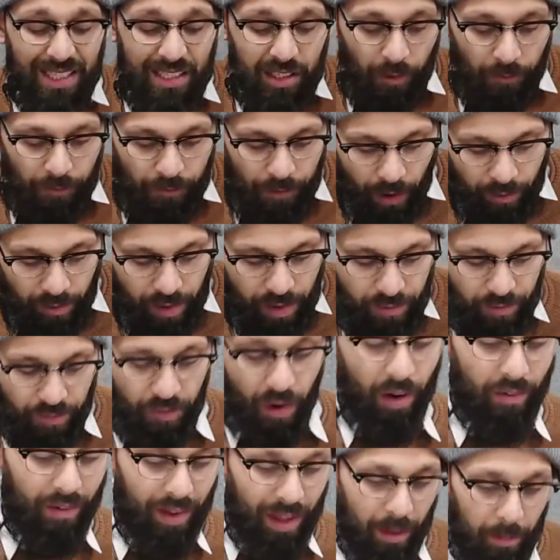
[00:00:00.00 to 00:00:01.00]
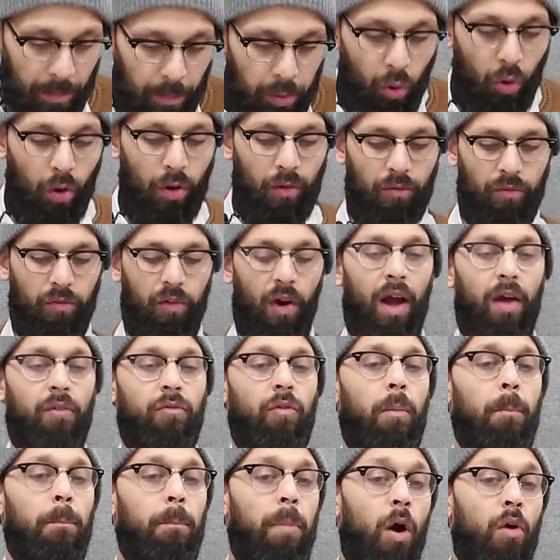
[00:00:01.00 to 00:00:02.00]
is a very, very important fight
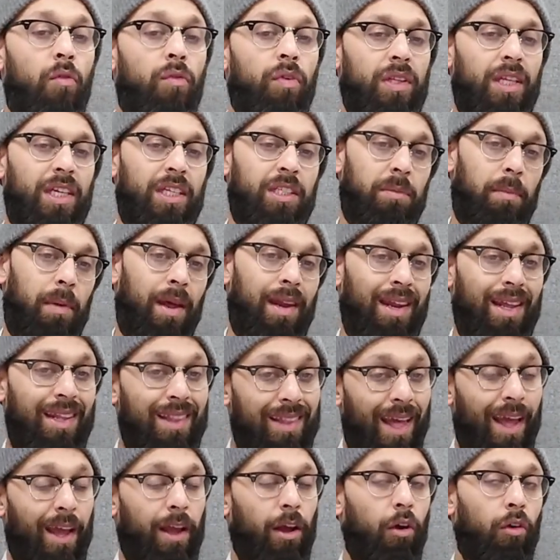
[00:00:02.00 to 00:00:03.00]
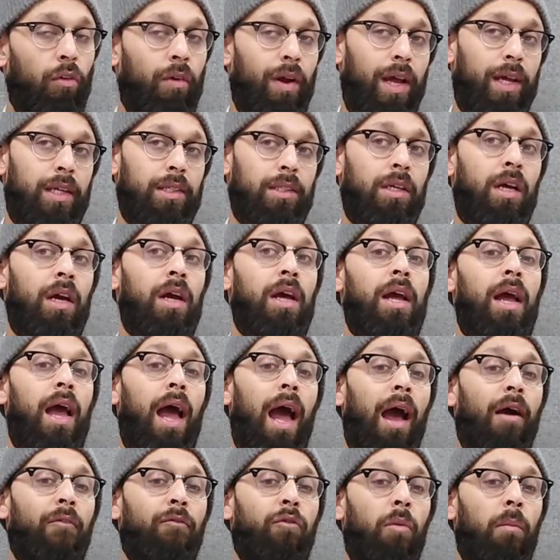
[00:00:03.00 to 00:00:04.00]
for both of these men in their careers,
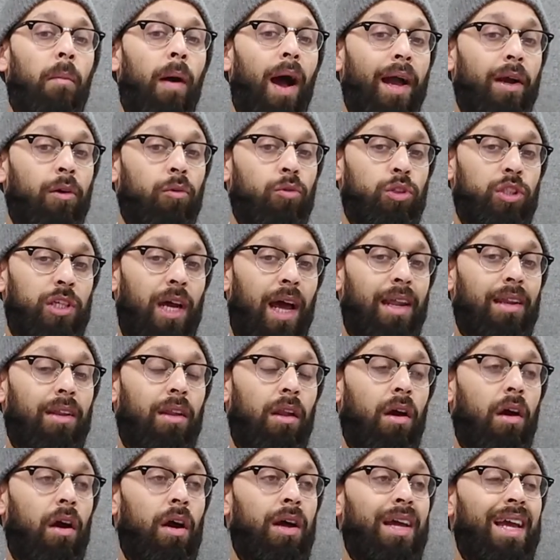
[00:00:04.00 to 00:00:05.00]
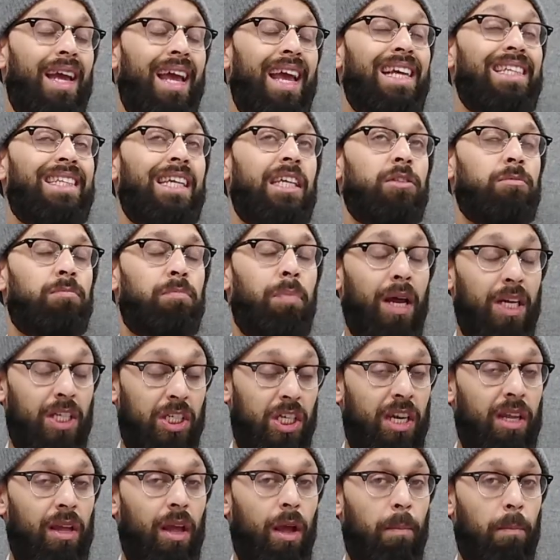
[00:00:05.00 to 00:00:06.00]
and for Michael Chandler is
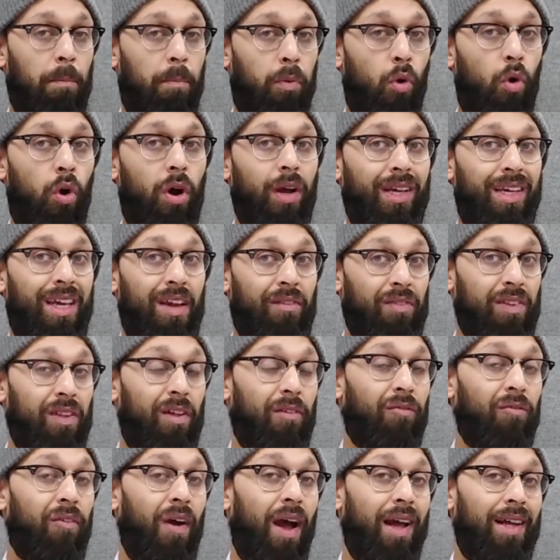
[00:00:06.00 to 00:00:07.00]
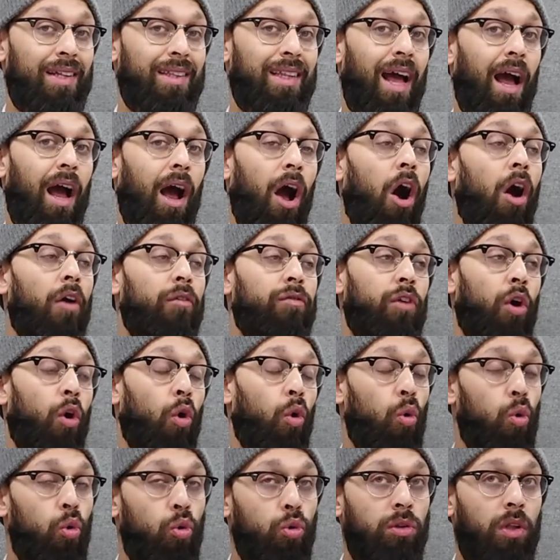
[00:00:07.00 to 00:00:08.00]
especially important given the fact that after
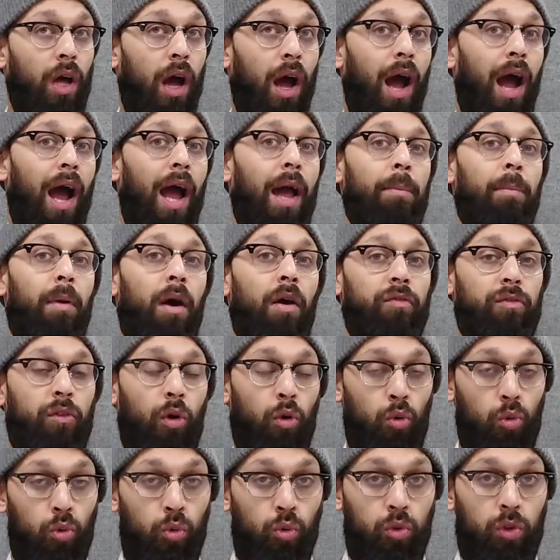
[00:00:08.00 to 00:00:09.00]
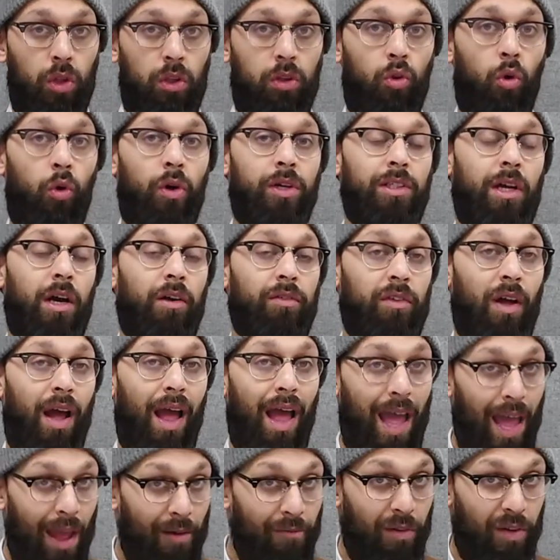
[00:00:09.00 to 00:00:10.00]
all the hype, after all the noise, after
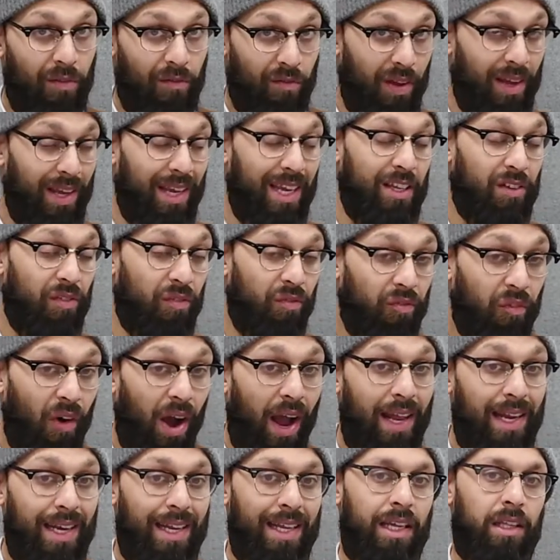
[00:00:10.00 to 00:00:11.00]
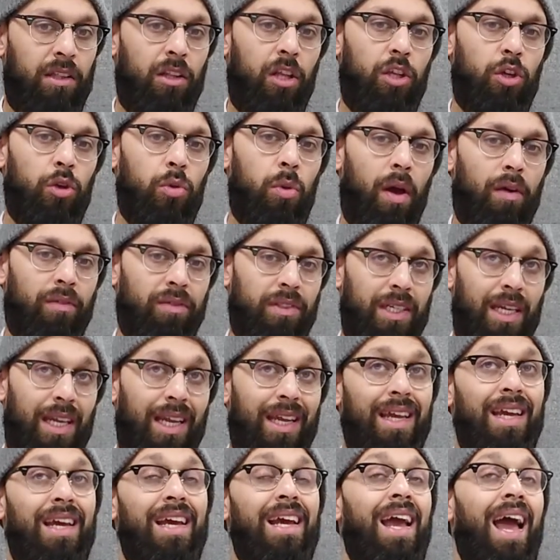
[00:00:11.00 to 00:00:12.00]
everything, he's finally in the
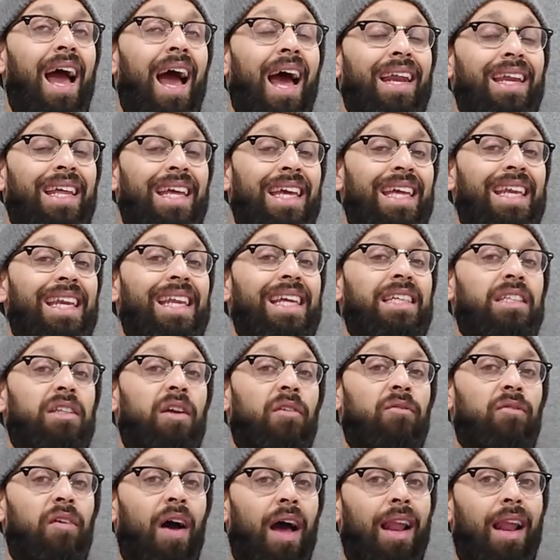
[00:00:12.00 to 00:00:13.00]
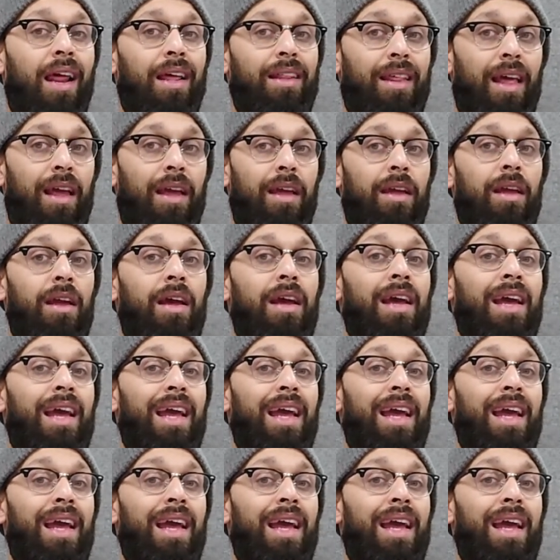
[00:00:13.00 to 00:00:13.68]
UFC and he needs to validate